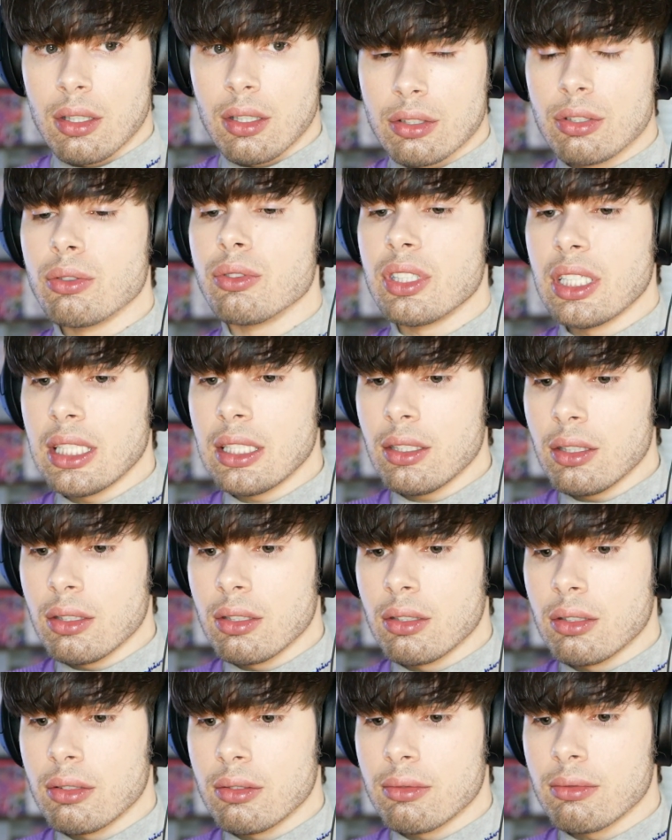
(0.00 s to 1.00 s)
Soojin?
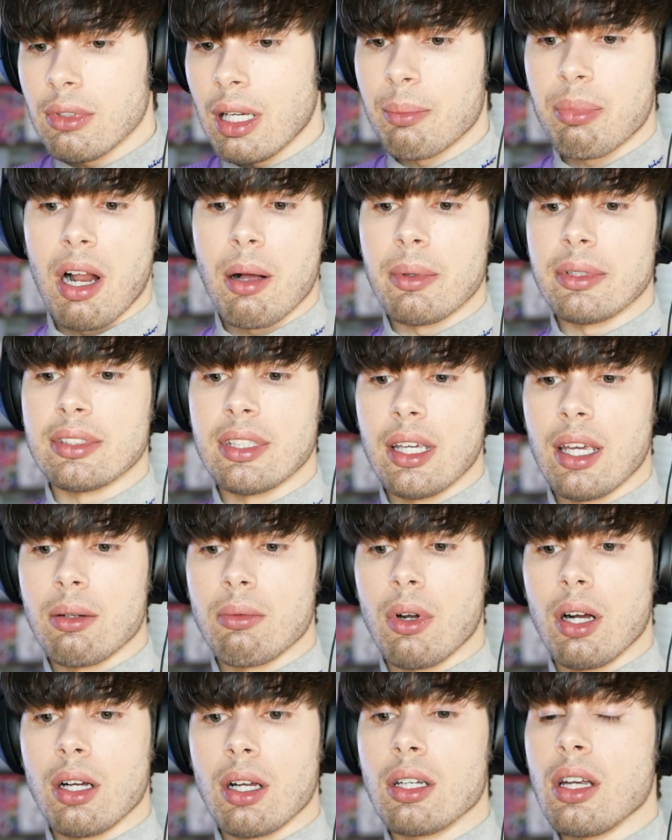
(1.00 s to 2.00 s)
I'm probably saying it wrong.